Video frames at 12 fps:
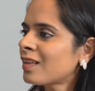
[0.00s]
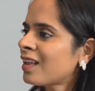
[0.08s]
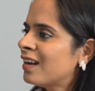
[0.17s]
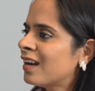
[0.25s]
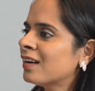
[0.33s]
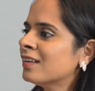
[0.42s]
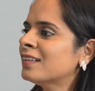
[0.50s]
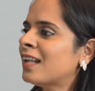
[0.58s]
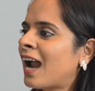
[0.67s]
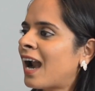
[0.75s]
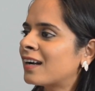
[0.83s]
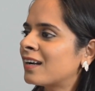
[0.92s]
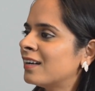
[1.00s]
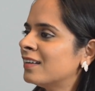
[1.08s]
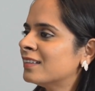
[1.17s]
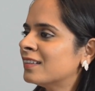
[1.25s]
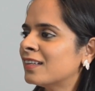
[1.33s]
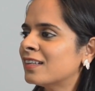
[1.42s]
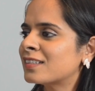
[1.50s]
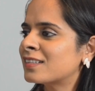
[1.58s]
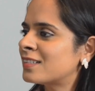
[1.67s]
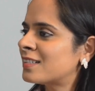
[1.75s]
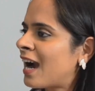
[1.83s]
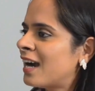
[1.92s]
Learn that, learn this,
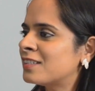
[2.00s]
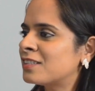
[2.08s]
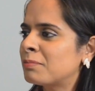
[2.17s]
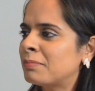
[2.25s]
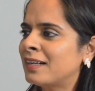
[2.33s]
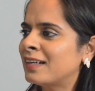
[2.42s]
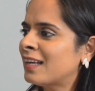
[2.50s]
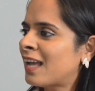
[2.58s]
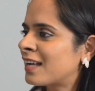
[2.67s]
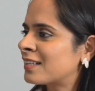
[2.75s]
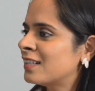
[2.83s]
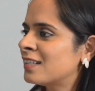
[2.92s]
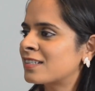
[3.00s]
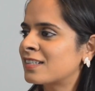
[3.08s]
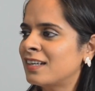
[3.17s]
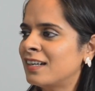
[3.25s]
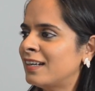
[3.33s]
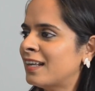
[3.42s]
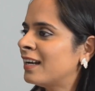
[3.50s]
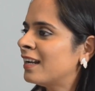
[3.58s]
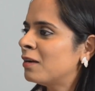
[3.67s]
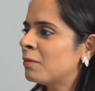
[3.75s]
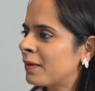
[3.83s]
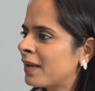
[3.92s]
the chat GPT, Excel sheet,
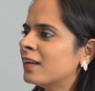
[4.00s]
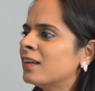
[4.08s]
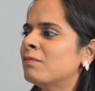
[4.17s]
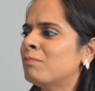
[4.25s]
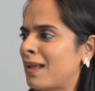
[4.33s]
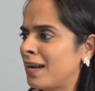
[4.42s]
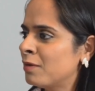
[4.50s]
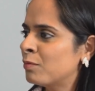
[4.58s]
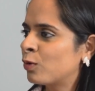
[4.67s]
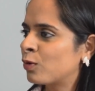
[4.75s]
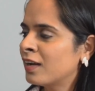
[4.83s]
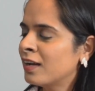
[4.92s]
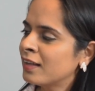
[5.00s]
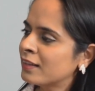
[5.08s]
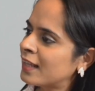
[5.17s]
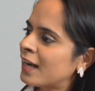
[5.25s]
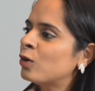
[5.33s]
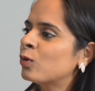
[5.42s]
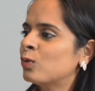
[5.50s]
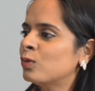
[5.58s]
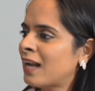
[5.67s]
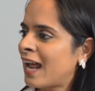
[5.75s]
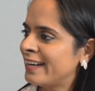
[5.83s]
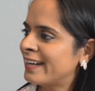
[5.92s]
NLP, and many more. They do
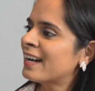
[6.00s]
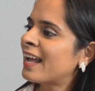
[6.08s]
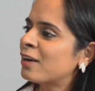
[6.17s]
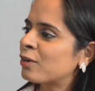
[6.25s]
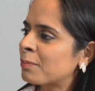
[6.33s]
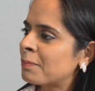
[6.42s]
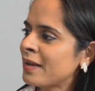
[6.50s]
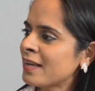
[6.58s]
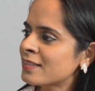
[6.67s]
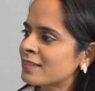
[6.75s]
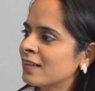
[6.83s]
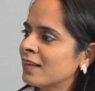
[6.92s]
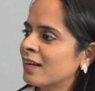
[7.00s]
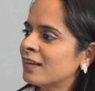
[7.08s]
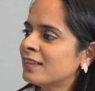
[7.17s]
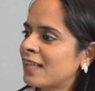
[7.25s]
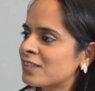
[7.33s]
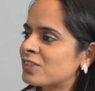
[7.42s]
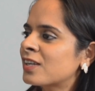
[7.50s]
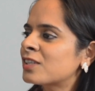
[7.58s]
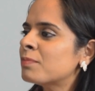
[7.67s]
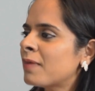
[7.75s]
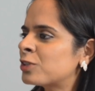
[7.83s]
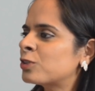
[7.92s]
99 rupees. They
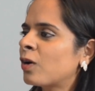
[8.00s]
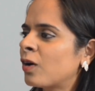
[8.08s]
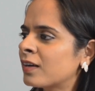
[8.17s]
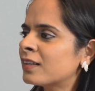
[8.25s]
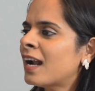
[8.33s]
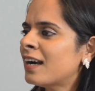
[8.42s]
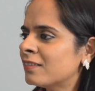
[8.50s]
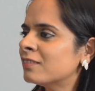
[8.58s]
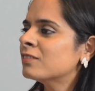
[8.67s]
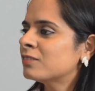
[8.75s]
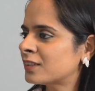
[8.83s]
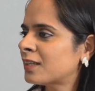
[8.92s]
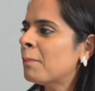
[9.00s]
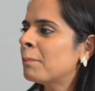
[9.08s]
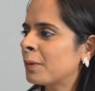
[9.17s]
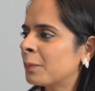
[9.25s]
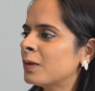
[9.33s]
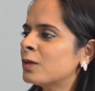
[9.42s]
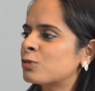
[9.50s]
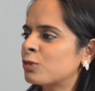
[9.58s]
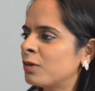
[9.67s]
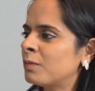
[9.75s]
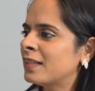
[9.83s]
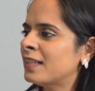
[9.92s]
just make sure that some people
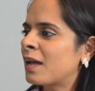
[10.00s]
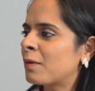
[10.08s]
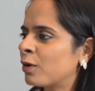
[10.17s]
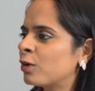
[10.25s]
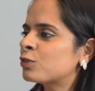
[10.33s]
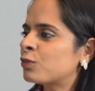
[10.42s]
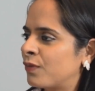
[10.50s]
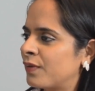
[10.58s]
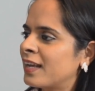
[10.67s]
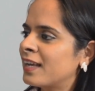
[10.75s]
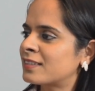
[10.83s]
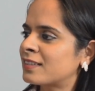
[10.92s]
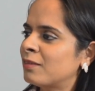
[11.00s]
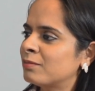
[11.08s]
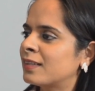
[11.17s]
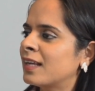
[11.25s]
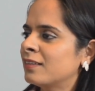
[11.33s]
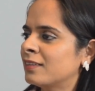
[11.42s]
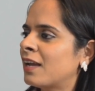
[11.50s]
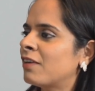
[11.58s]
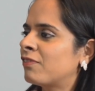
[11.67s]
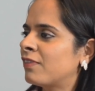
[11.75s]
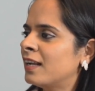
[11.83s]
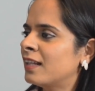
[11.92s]
should be there, because free is something they
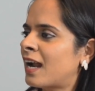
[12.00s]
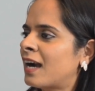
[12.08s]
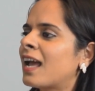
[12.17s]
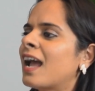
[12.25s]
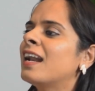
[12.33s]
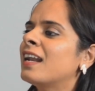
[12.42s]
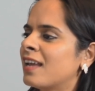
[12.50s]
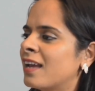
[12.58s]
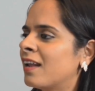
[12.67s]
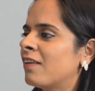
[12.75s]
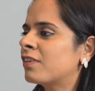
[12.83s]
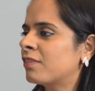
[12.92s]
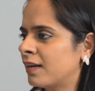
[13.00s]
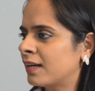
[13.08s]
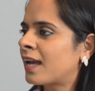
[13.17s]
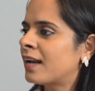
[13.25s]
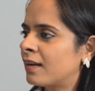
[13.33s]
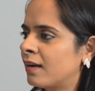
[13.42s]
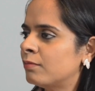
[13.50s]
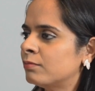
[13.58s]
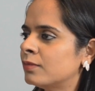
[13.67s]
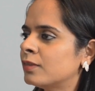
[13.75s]
feel that any and everyone can come.